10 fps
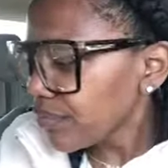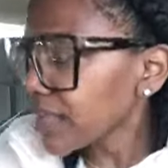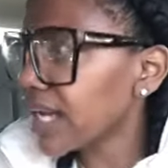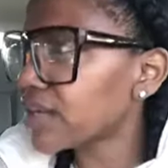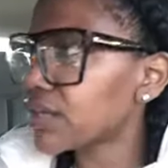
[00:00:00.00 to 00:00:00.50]

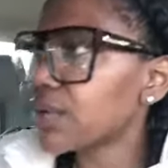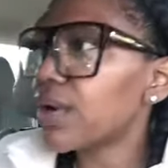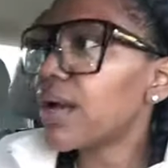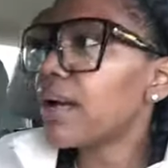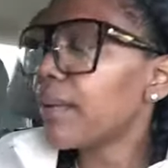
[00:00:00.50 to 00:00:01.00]
I don't know.
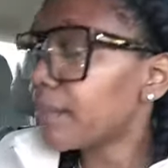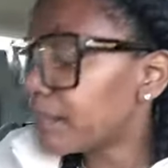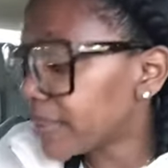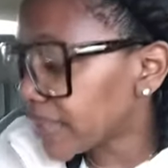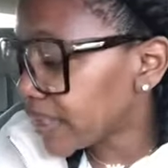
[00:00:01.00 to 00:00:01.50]

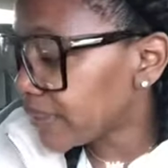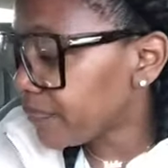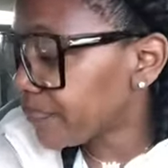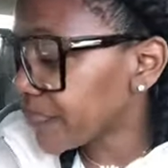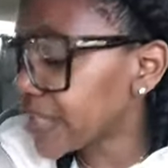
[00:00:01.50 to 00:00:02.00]
But
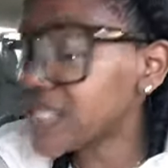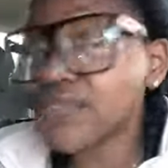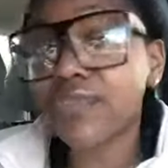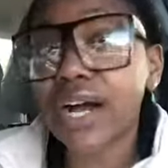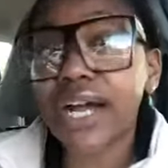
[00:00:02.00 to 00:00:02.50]
as
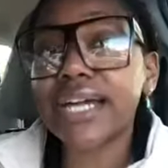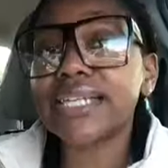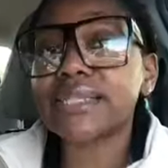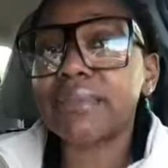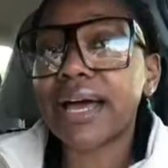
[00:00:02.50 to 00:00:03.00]
far
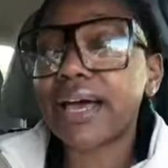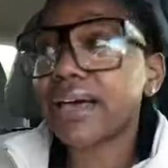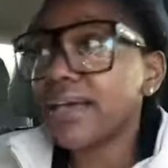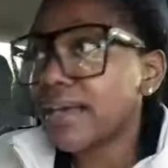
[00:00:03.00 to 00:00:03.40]
as my